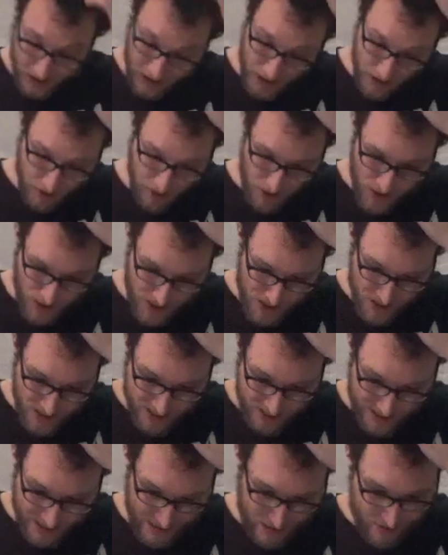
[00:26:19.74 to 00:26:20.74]
Q
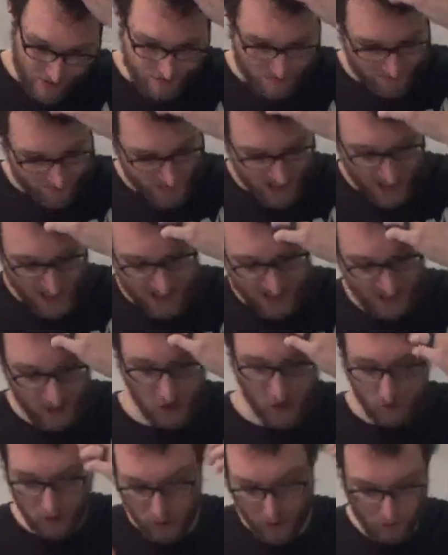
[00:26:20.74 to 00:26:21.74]
word that's... Uh,
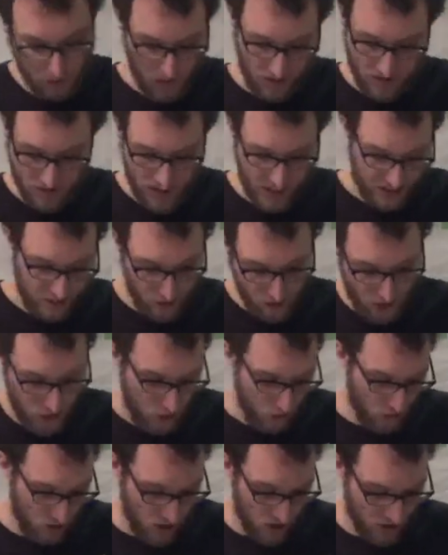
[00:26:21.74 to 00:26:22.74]
YouTube doesn't like this
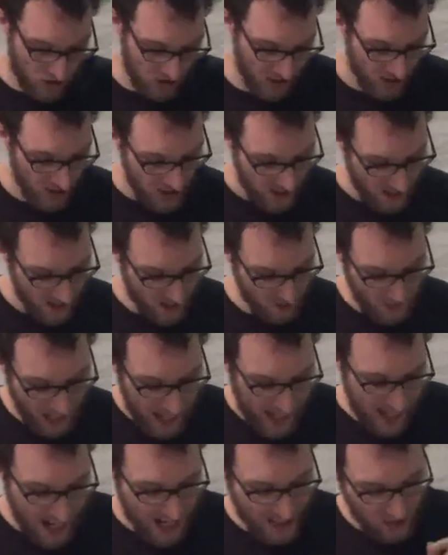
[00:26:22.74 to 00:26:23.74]
Q word. Um,
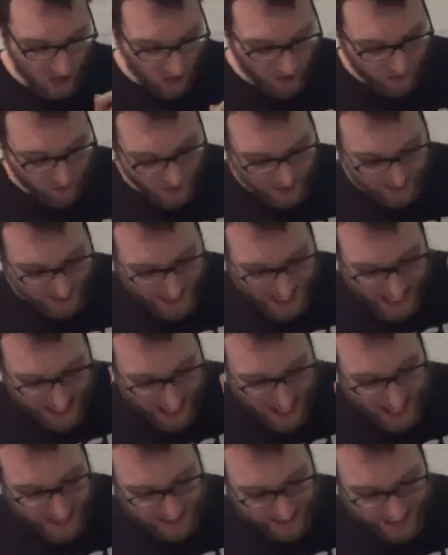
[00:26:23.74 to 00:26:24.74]
A I Girlfriends
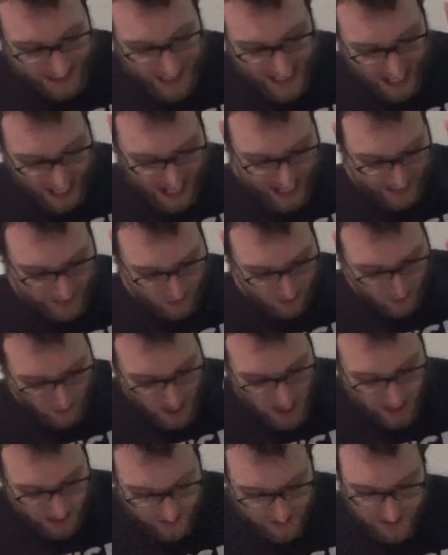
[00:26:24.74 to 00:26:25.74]
and S E X
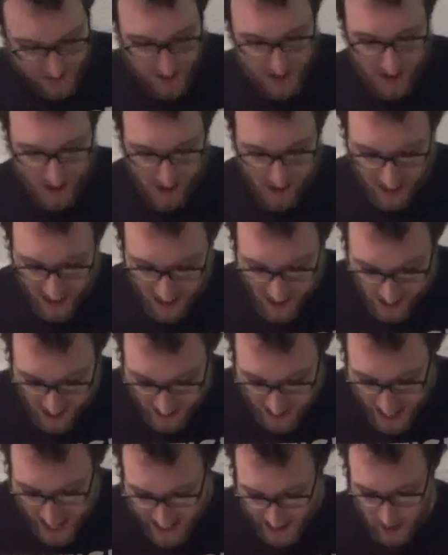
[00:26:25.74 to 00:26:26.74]
Bots...
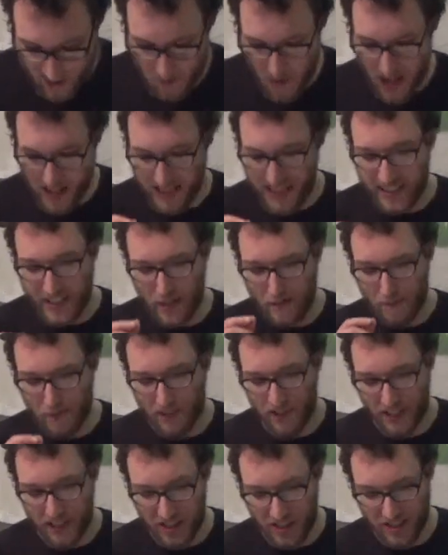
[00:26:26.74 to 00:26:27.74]
Uh, Ex Machina
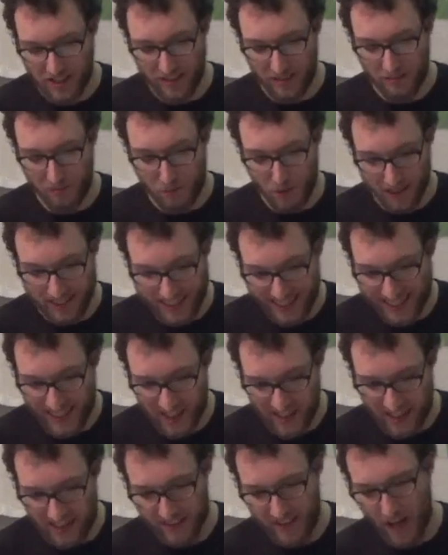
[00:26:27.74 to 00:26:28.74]
prediction,
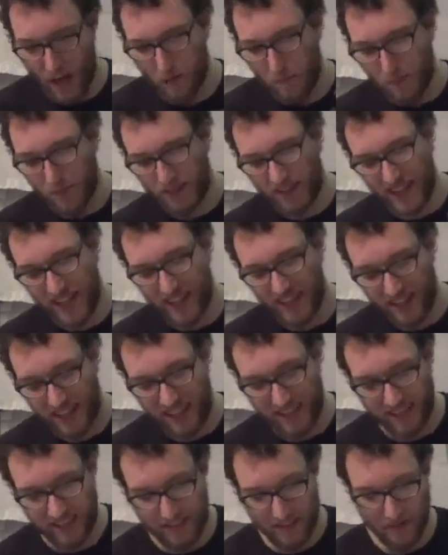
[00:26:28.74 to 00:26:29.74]
predictions. I'll put that
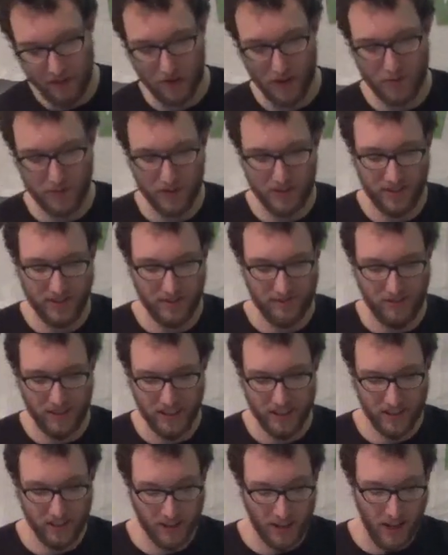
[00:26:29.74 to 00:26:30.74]
link in the description of this
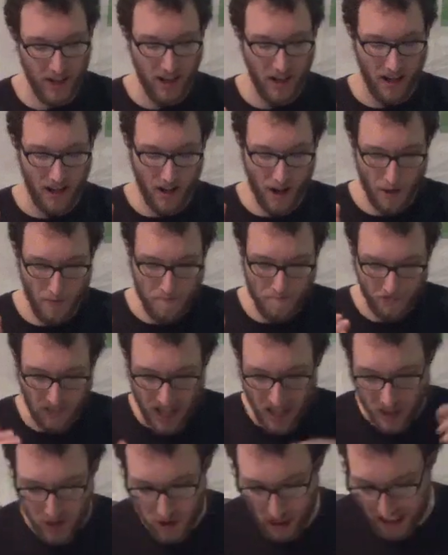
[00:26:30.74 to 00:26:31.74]
video. Um,
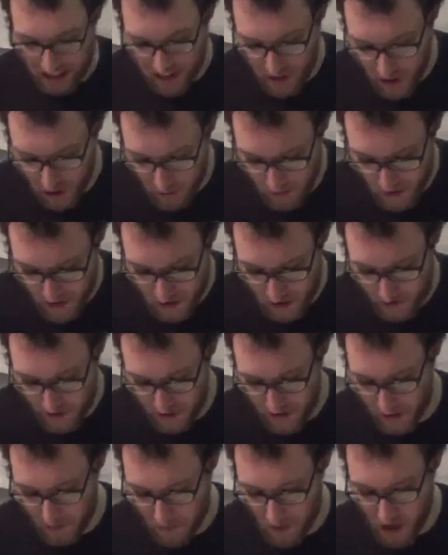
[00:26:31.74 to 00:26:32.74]
transhumanism
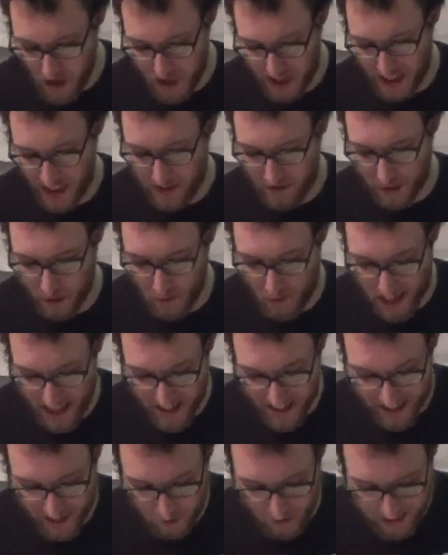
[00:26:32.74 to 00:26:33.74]
is the merging of
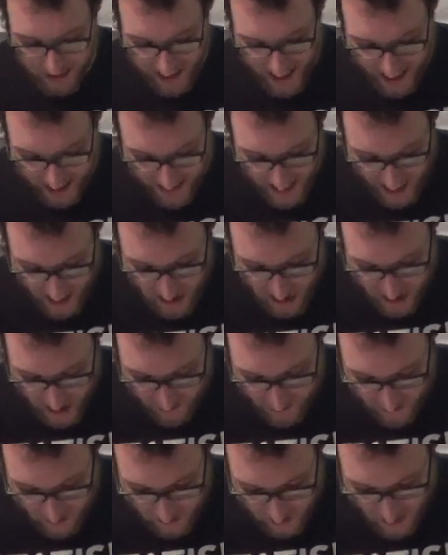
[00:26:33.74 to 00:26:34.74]
humanity with technology.
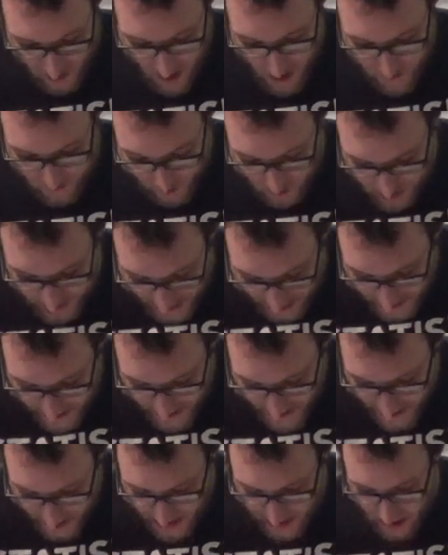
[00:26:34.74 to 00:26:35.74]
For, for
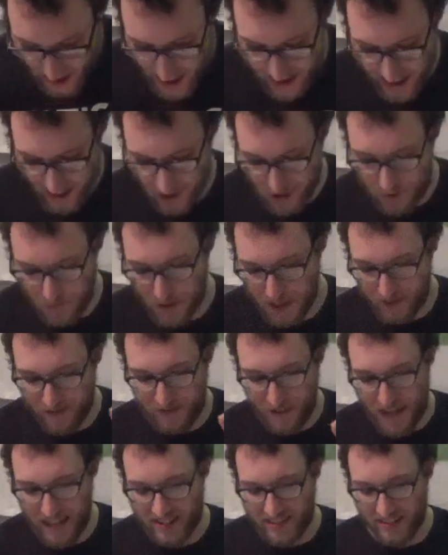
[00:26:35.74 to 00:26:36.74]
decades, there has been a
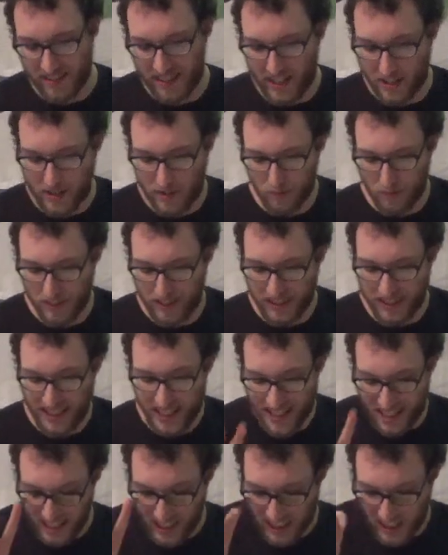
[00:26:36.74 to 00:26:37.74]
fascination with
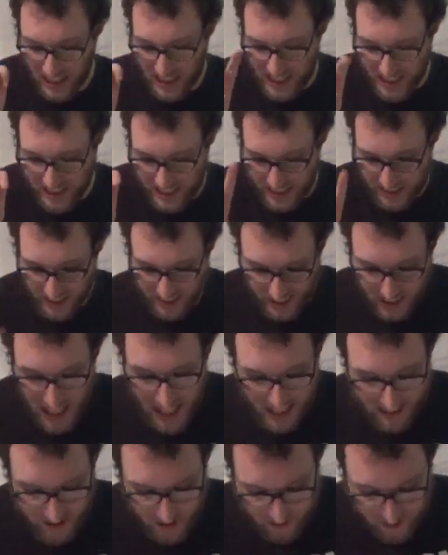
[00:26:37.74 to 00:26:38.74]
the elite
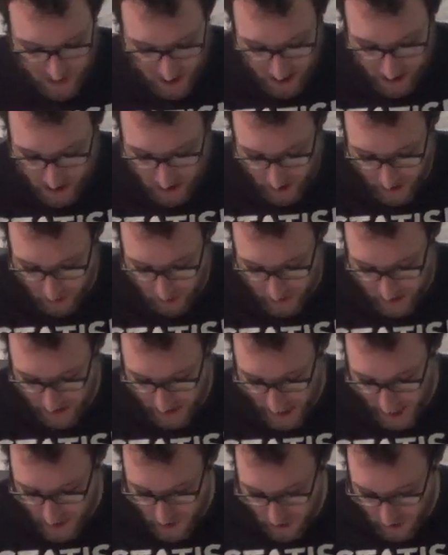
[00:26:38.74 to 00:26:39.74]
class of tinkering with the
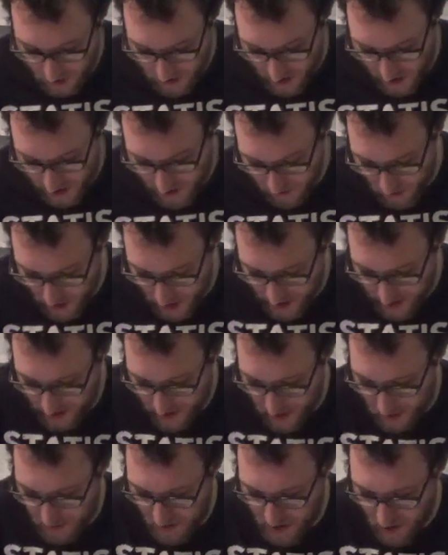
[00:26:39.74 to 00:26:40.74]
natural state of what it
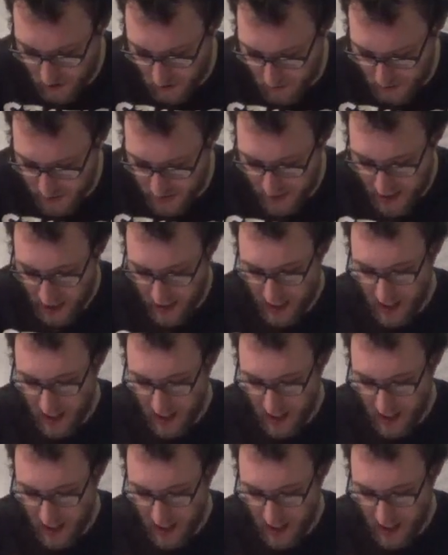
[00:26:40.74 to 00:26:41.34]
is to be human,